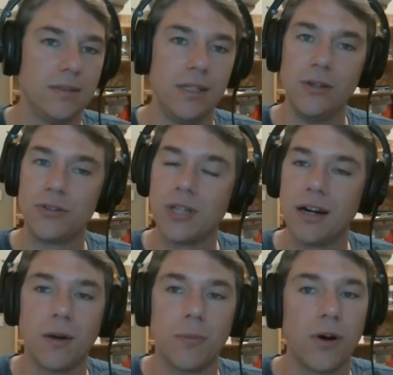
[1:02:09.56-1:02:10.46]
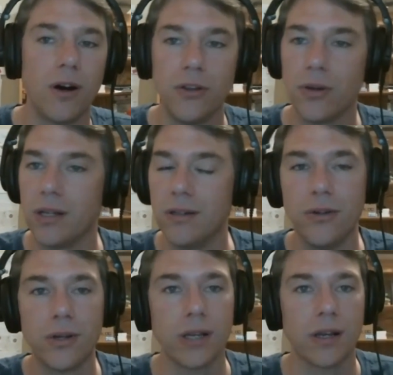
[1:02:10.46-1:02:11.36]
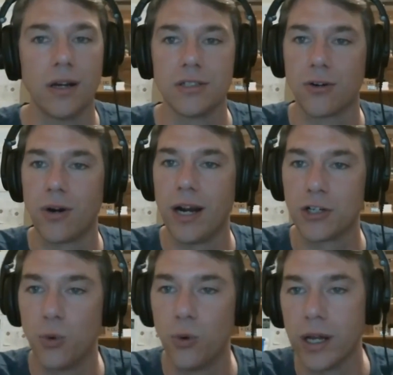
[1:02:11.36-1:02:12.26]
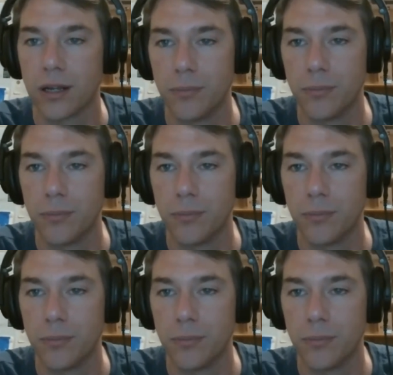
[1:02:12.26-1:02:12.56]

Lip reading: you set it up wrong, you can cause a crash quick.